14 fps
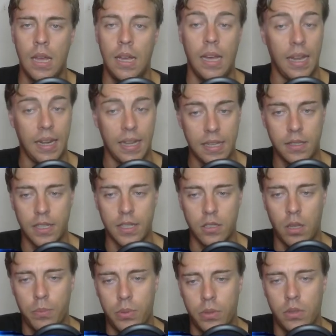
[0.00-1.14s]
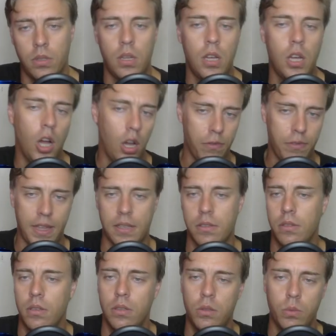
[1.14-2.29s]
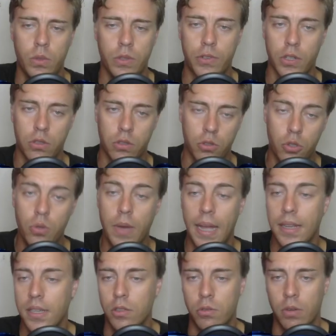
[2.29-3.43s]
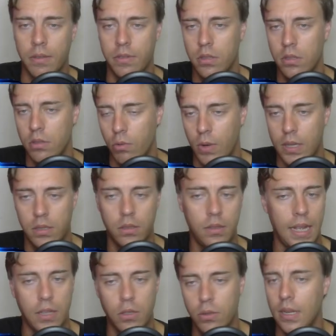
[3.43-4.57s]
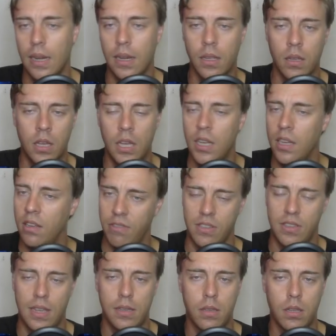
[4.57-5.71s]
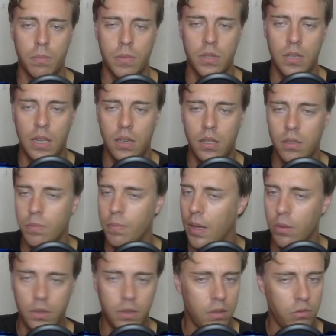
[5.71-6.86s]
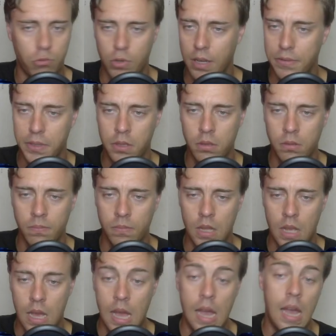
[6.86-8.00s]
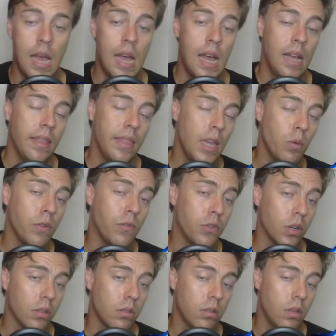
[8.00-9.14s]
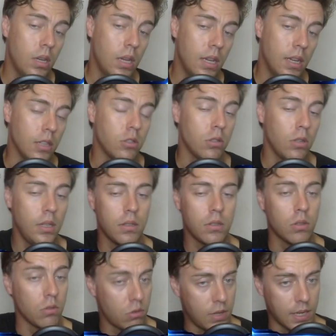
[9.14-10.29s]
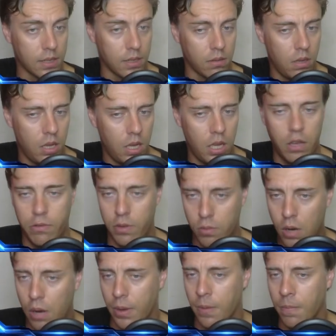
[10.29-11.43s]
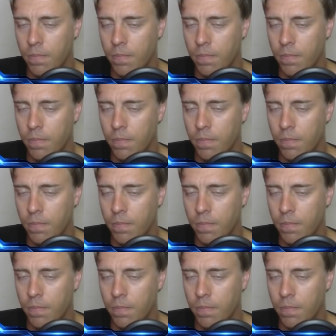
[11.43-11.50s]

And here's an example of that. We've got 2 8-year drivers, Russell and Antonelli, fantastic Mercedes powered drivers. Then we've got a solid constructor, Ferrari.